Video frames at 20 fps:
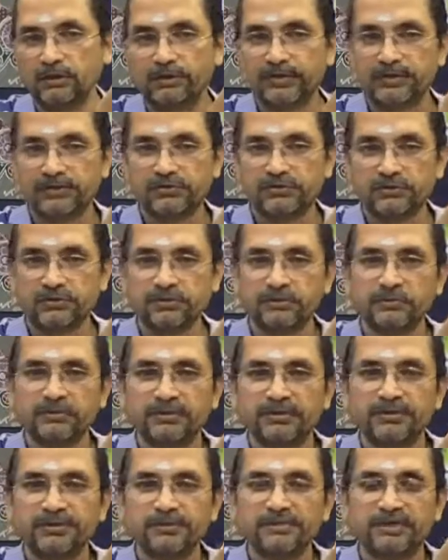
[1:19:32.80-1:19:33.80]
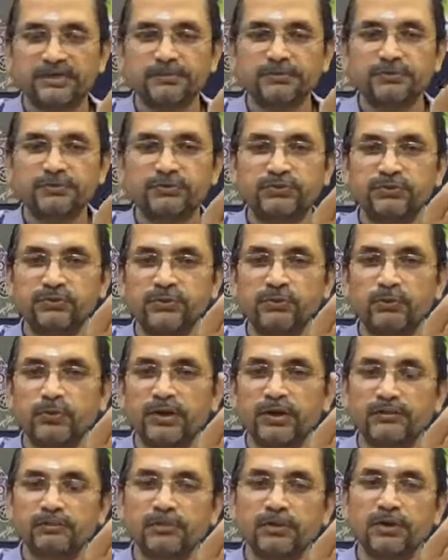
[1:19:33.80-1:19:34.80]
Okay, so remember the steps. You took
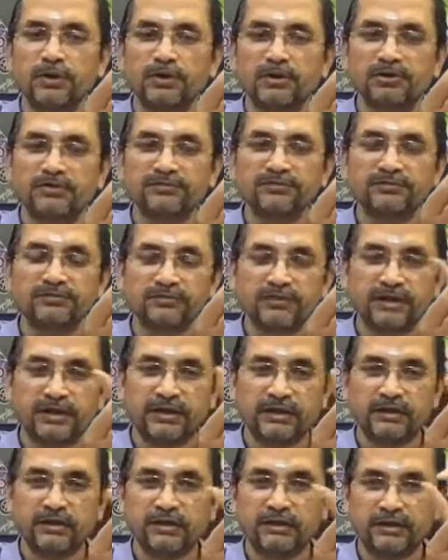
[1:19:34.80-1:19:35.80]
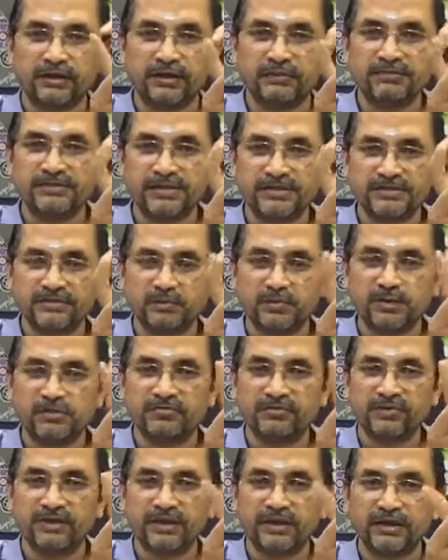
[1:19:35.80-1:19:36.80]
one ball of, like a grape-sized ball
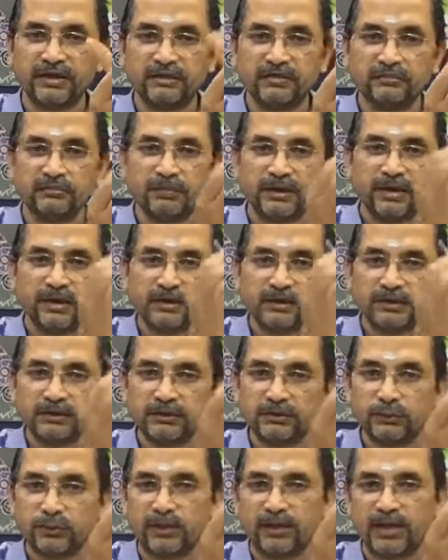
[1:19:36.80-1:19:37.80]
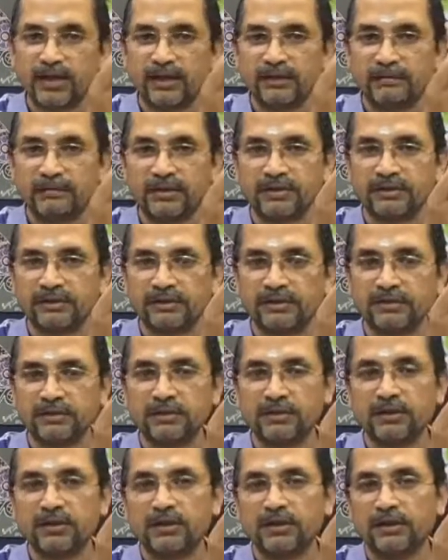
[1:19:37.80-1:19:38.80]
of clay, made it into an almond,
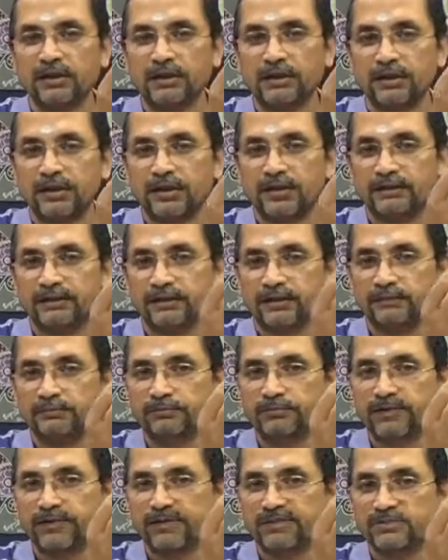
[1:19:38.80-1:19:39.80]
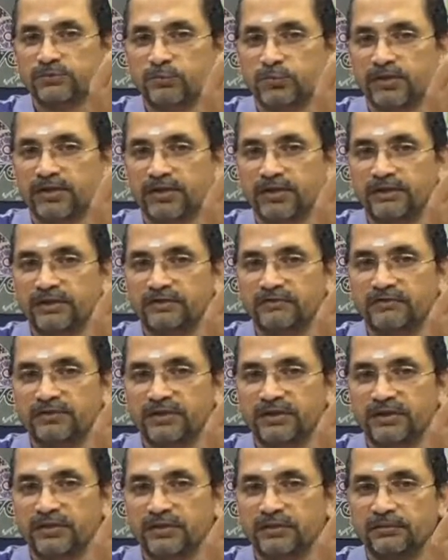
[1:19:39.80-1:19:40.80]
and then pressed one end of
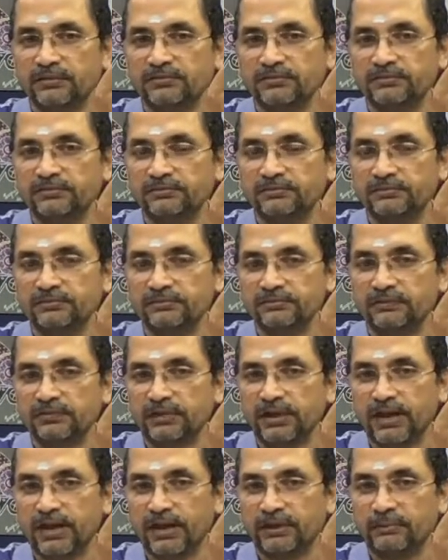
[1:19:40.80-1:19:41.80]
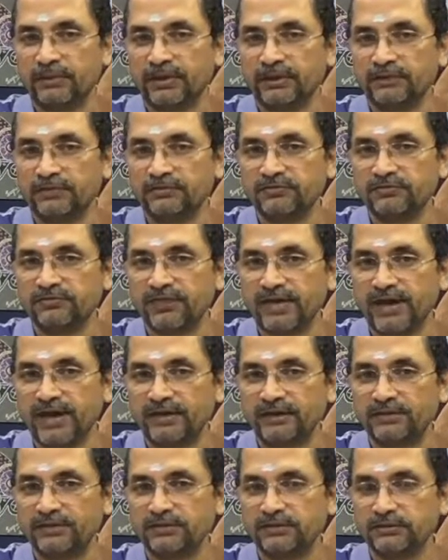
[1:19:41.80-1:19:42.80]
the almond
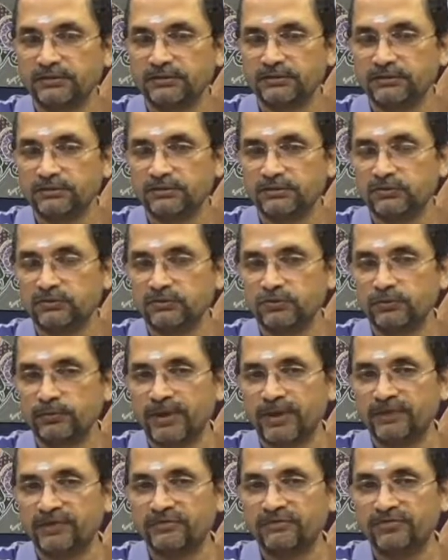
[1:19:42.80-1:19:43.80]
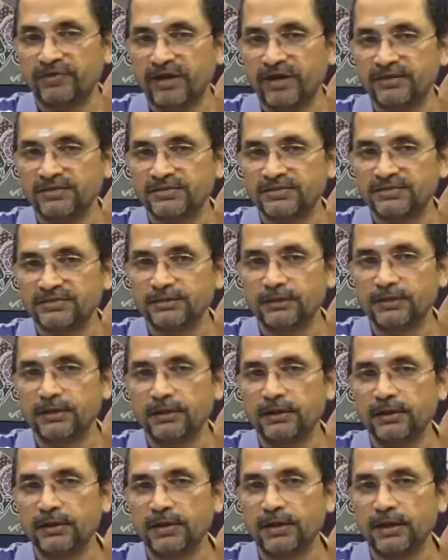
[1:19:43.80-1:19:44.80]
flat to make the face,
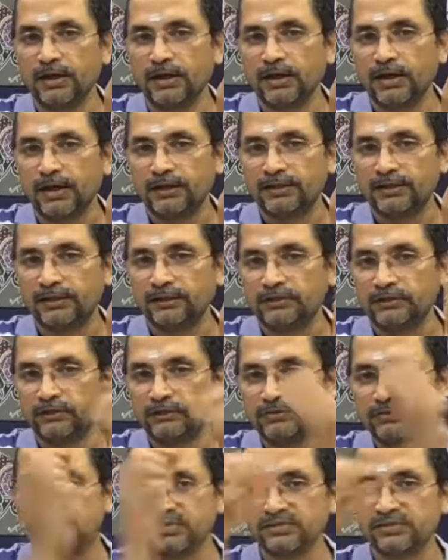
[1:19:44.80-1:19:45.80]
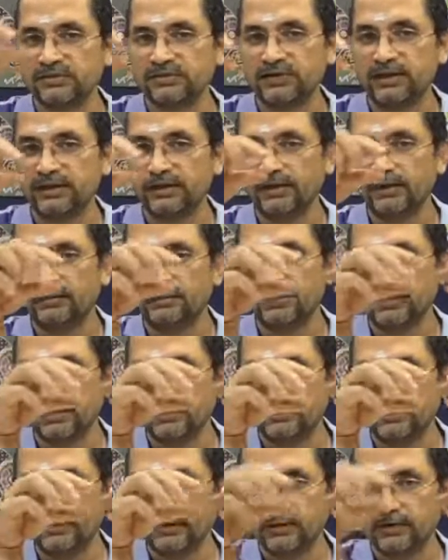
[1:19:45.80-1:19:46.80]
and then you just threaded the
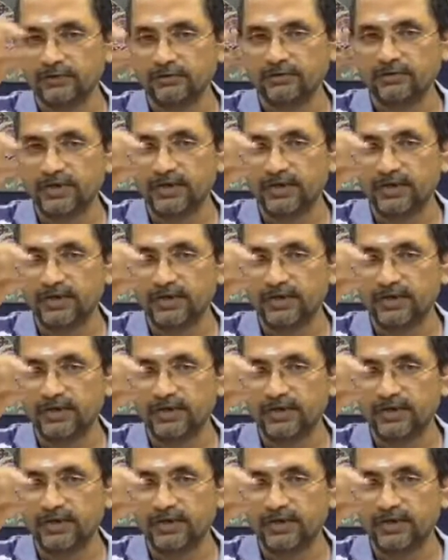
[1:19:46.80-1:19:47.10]
other end of the